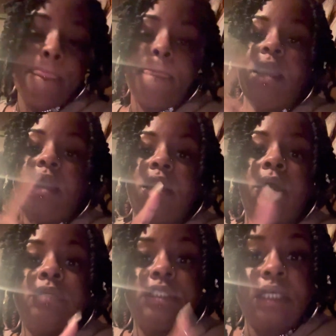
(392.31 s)
and i
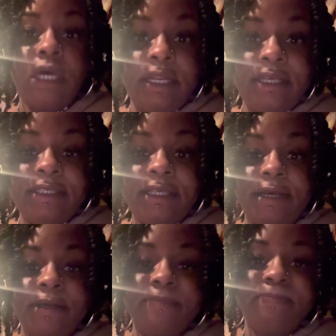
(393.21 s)
will see y'all next
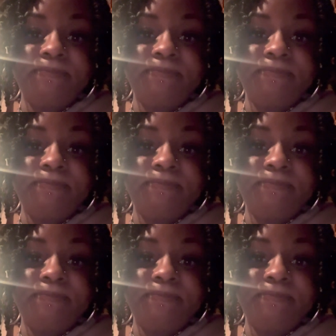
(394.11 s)
time